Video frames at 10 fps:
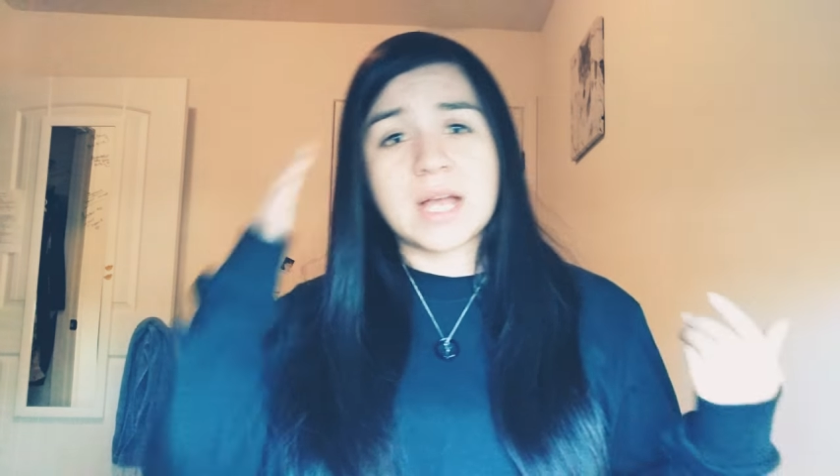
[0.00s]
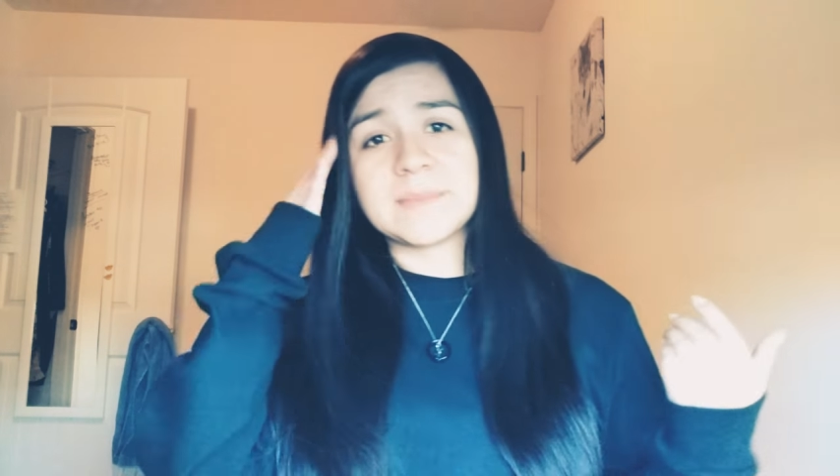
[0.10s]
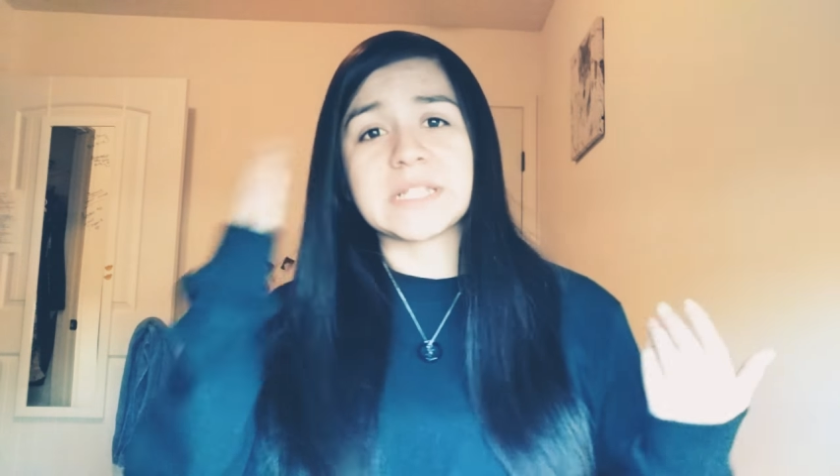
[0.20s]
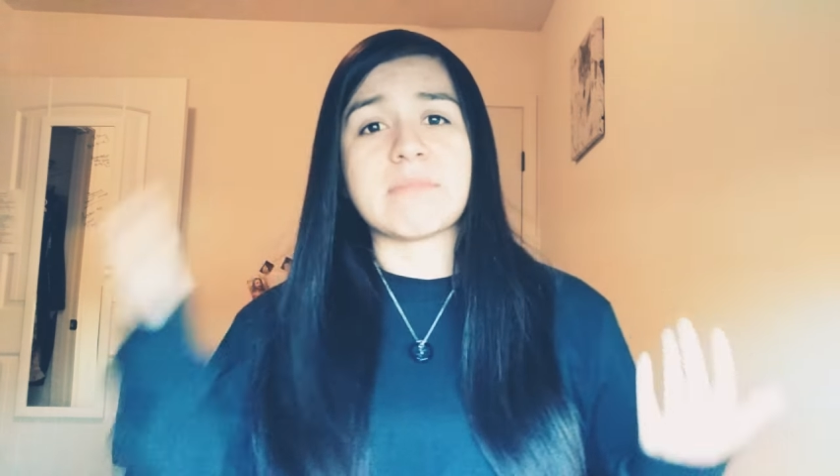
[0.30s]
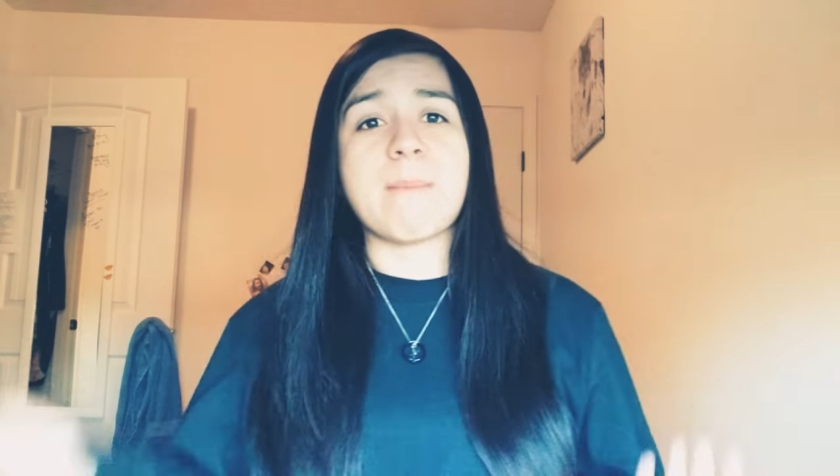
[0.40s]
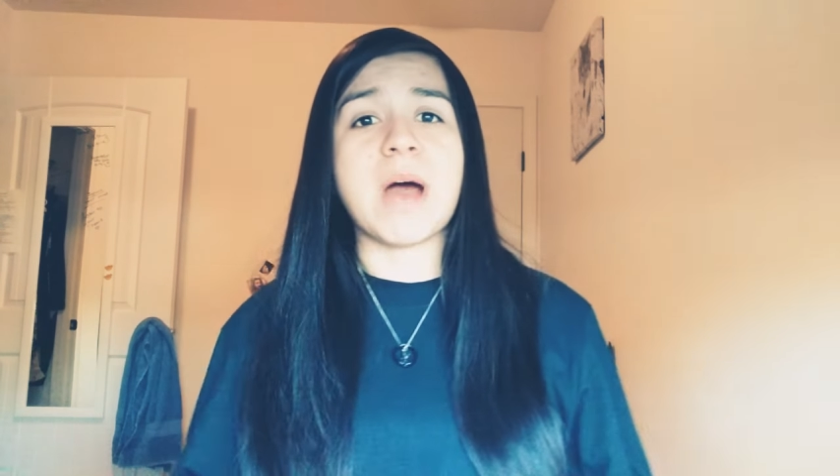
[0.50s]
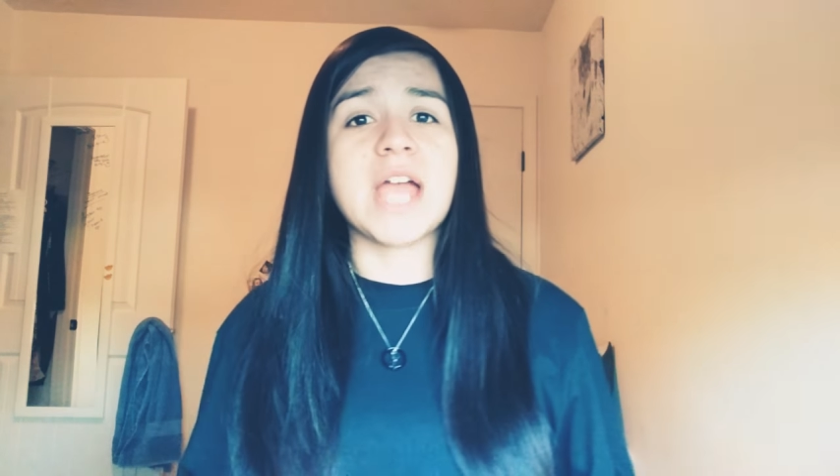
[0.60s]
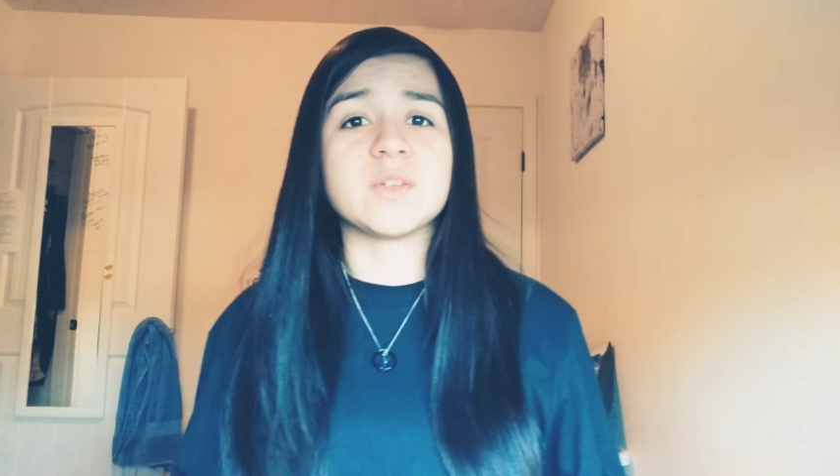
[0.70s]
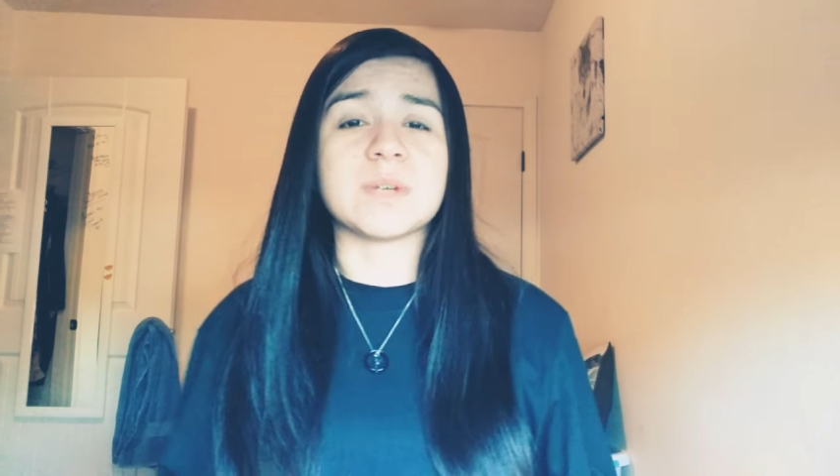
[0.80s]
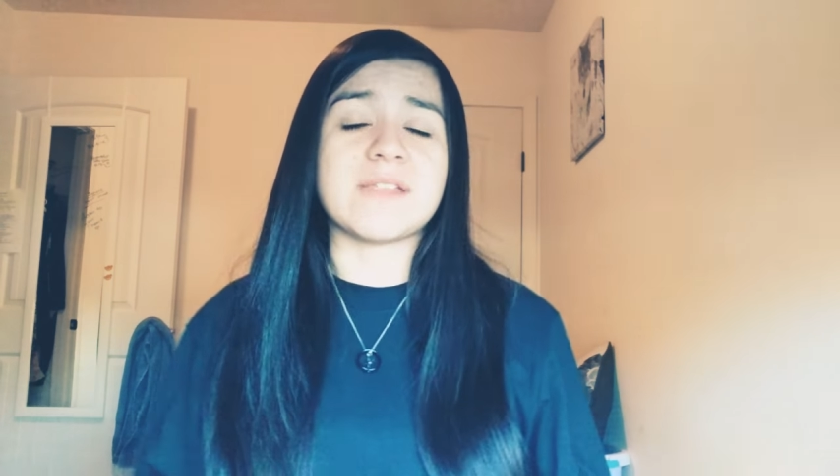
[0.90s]
comes to my
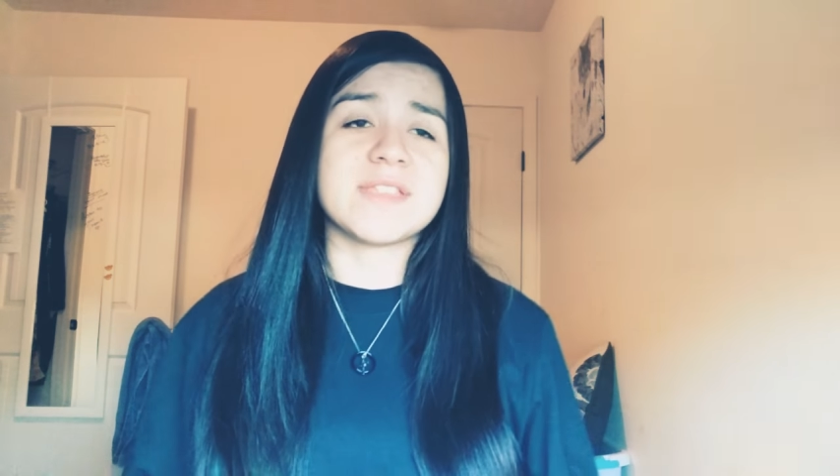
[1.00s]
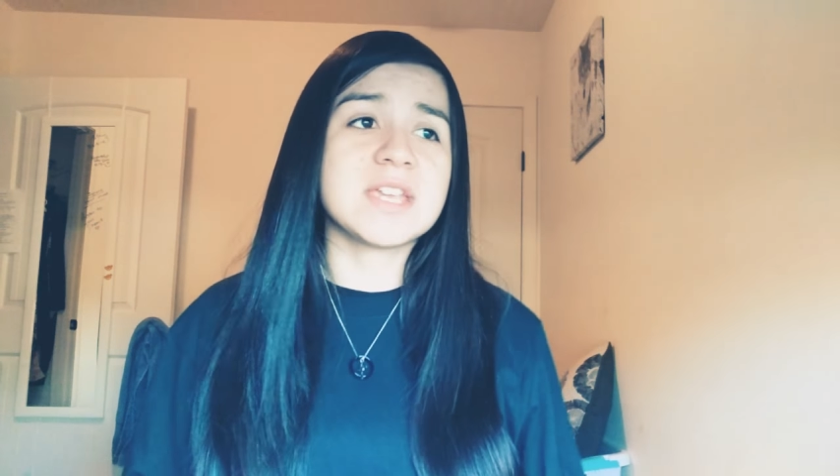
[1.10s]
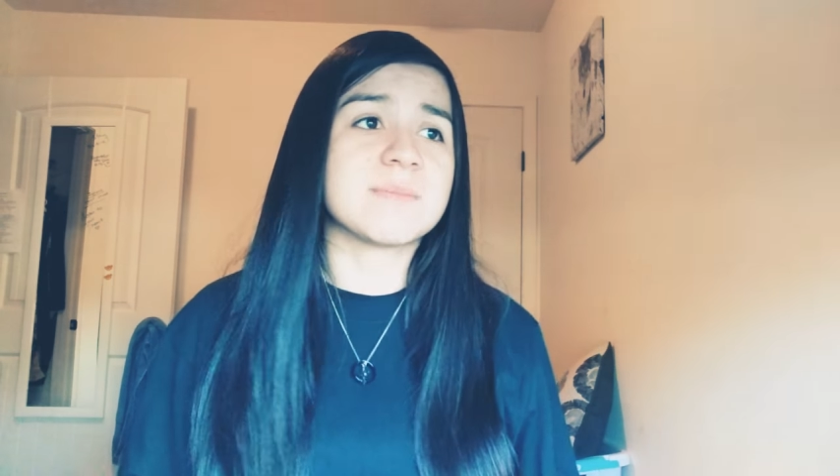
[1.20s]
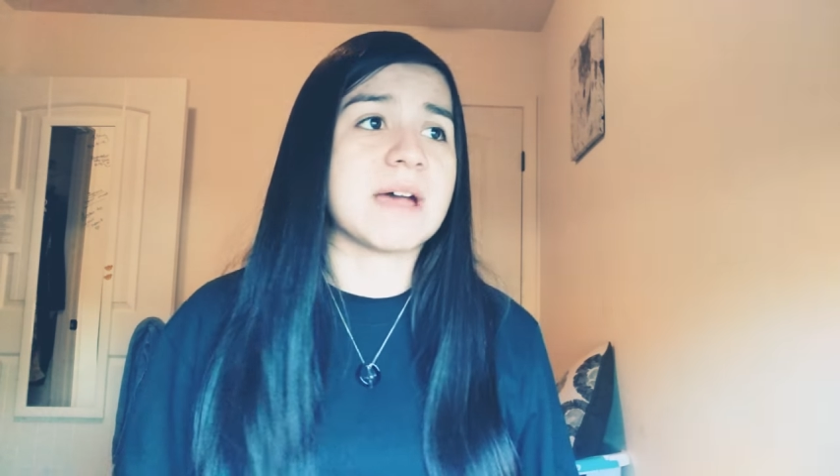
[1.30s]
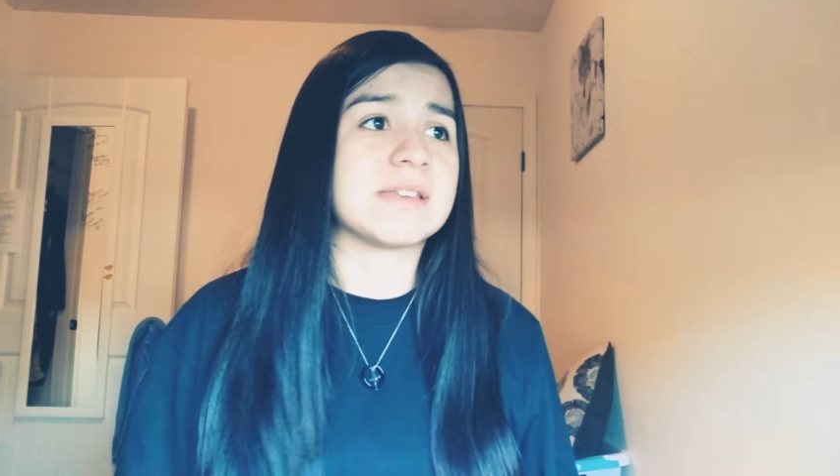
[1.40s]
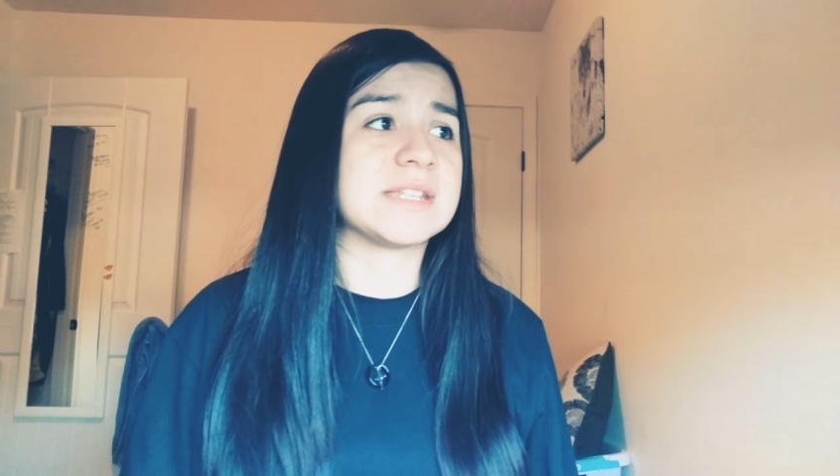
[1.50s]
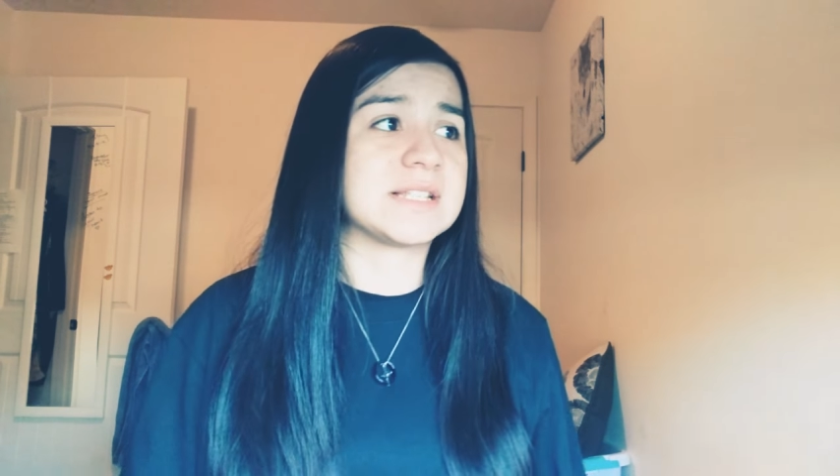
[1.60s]
mind when I think about it.